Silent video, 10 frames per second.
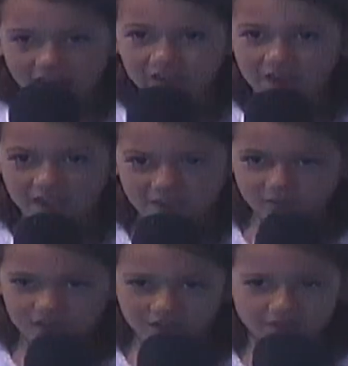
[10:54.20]
and we
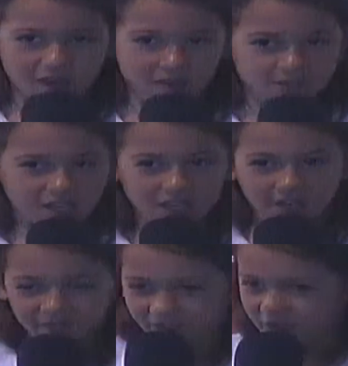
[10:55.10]
have come to eat
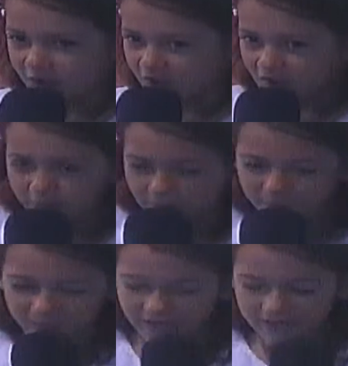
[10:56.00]
food.
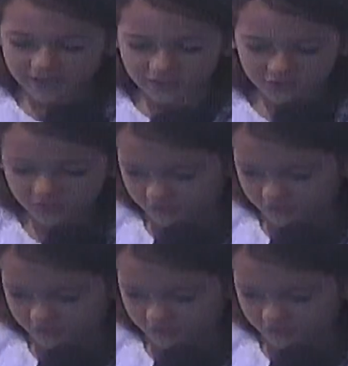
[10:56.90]
That Joseph